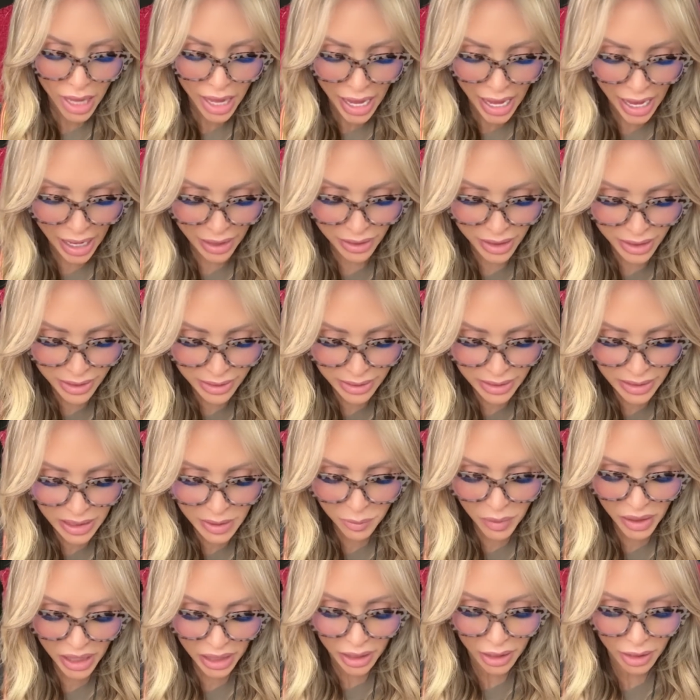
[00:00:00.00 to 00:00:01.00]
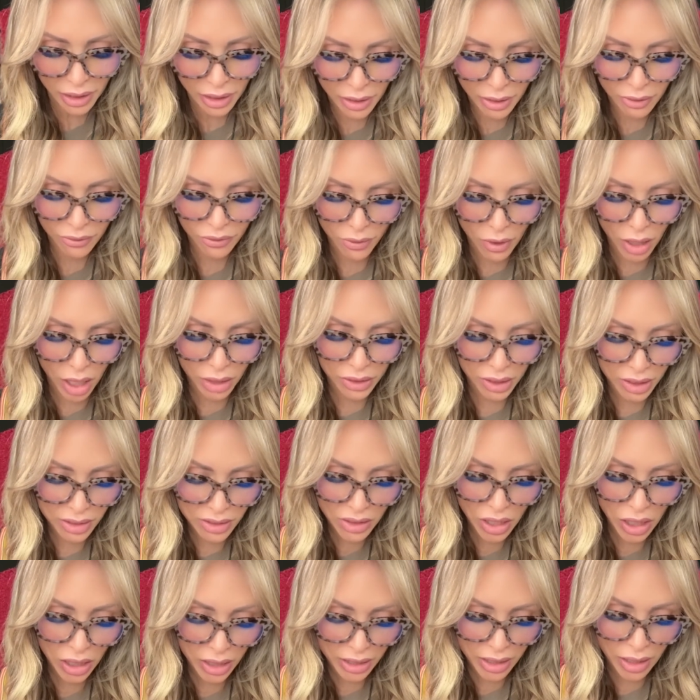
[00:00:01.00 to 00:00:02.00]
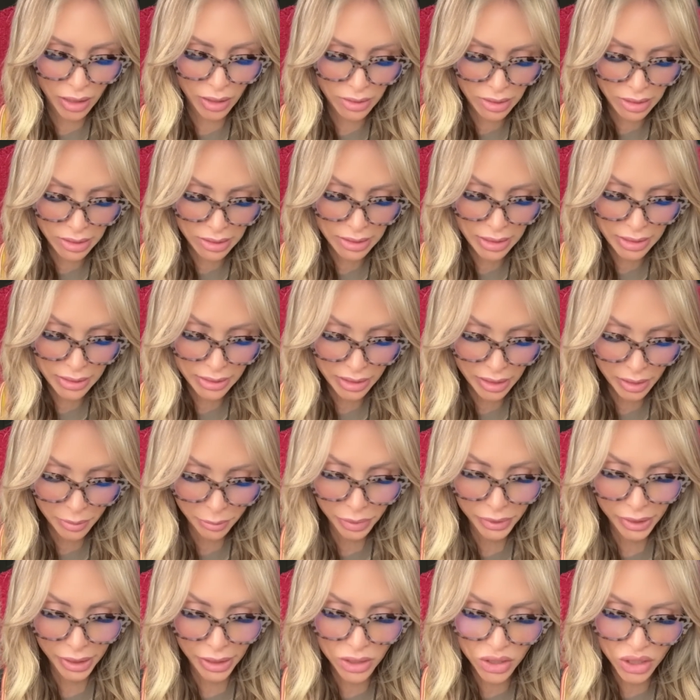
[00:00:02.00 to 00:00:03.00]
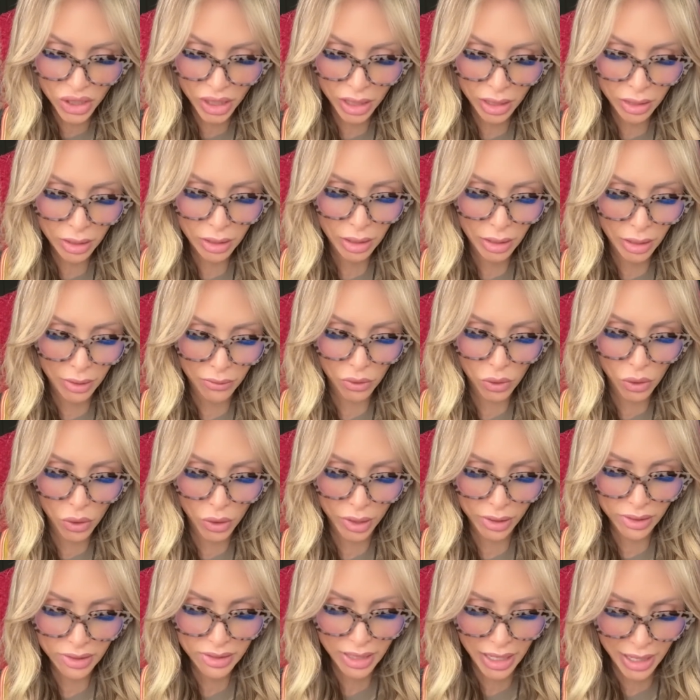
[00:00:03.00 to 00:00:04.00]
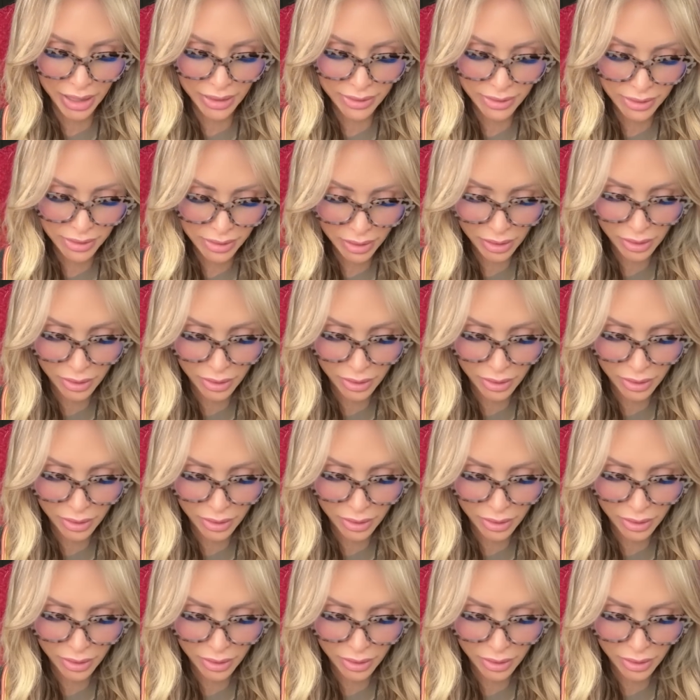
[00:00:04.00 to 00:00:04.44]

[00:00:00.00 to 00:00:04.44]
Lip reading: And this is speaking of, on this card, it also says completion, of course, as